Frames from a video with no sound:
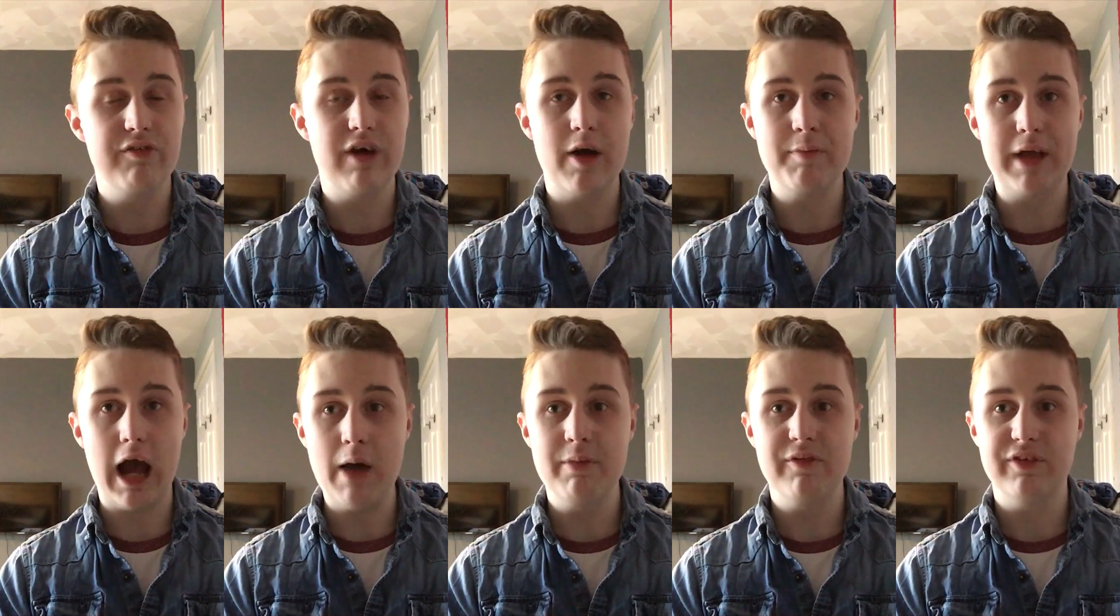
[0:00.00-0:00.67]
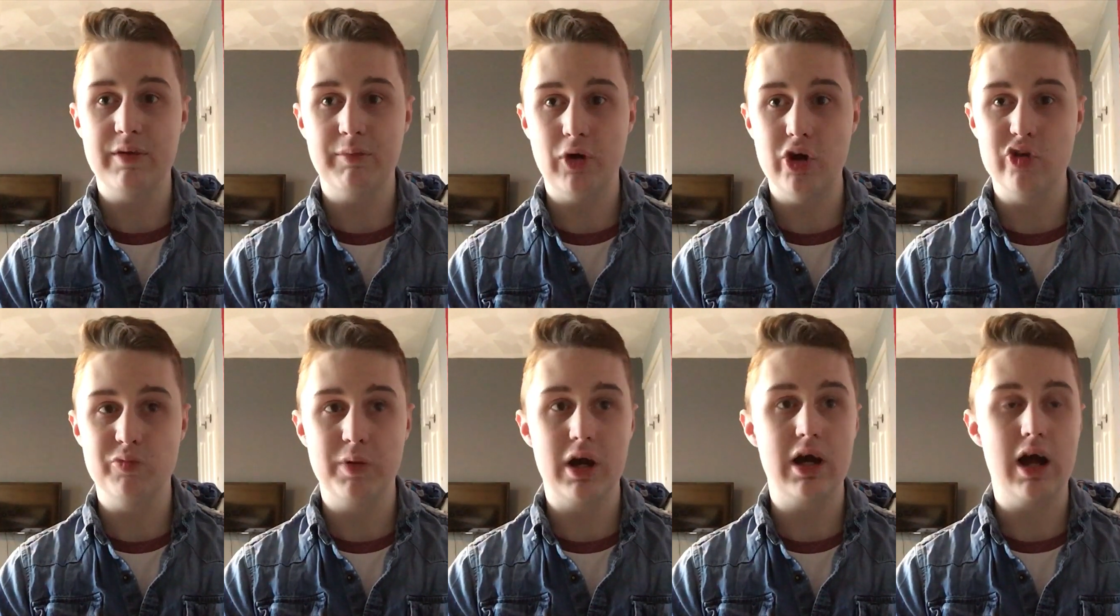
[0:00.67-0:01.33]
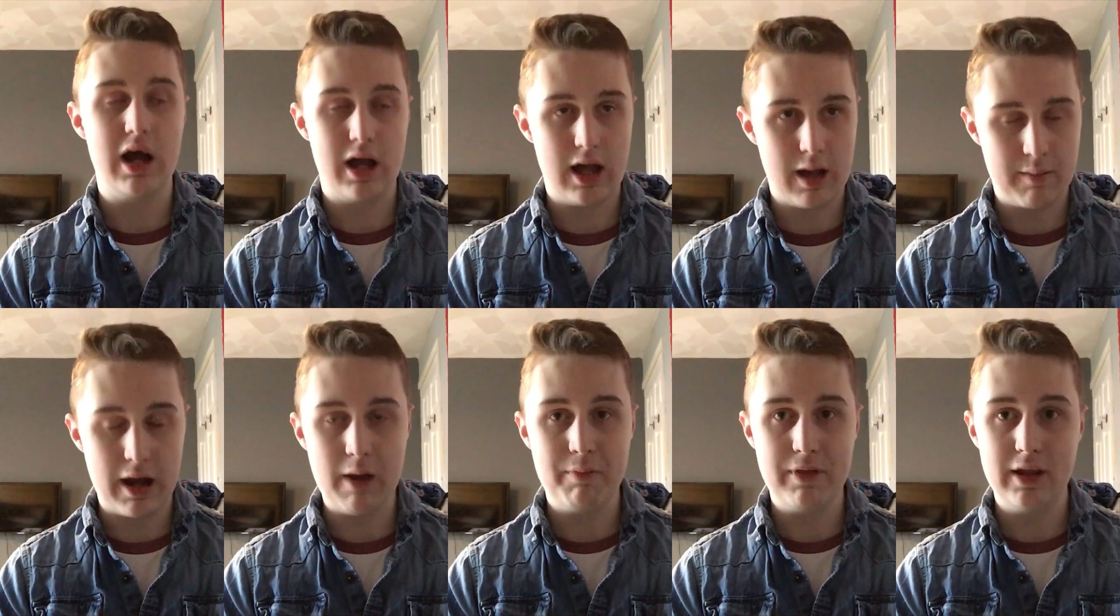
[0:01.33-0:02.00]
I'll be happy for the boys, but I'm
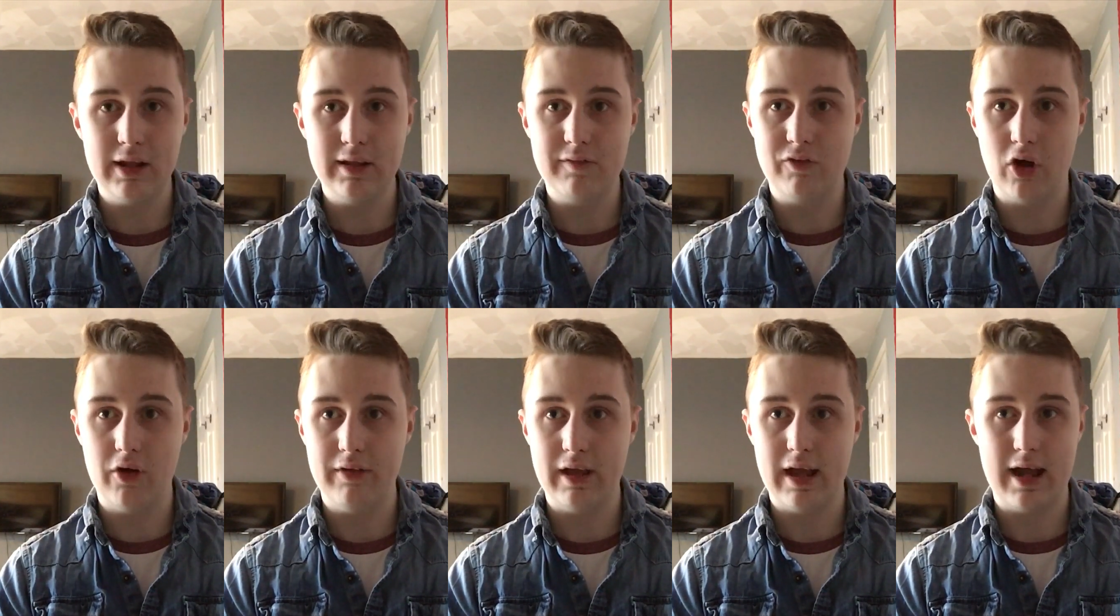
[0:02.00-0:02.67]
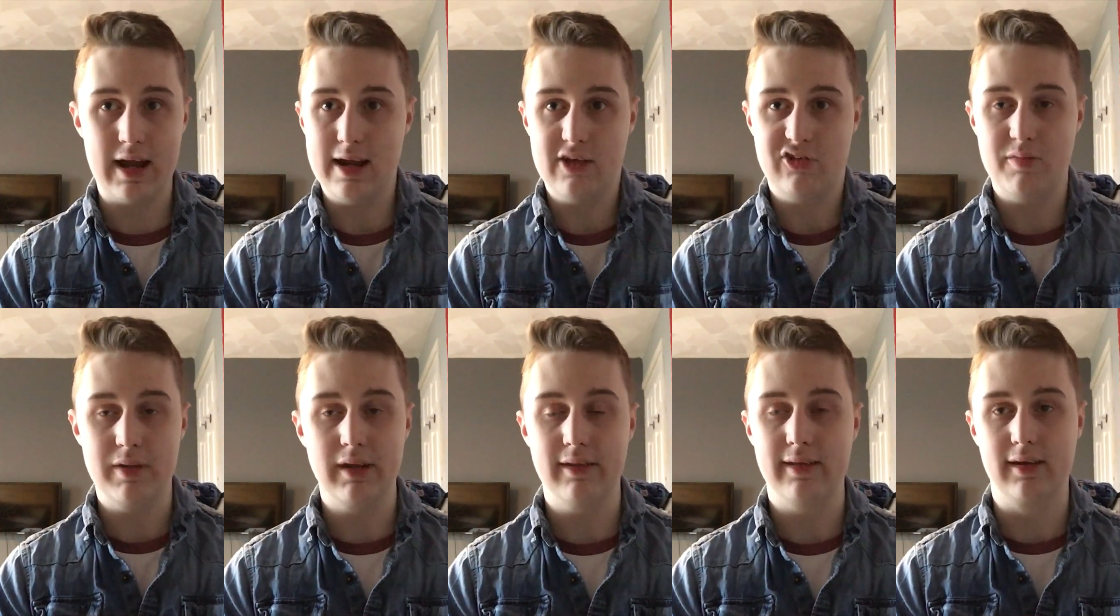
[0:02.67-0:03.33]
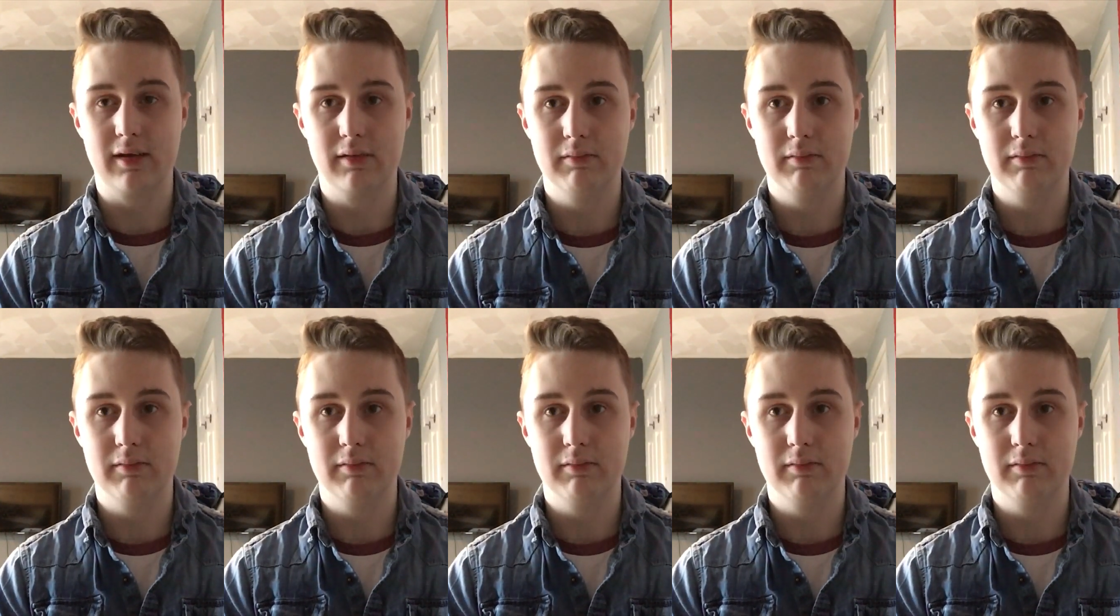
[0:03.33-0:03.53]
happy that they've got there, and that's the main thing.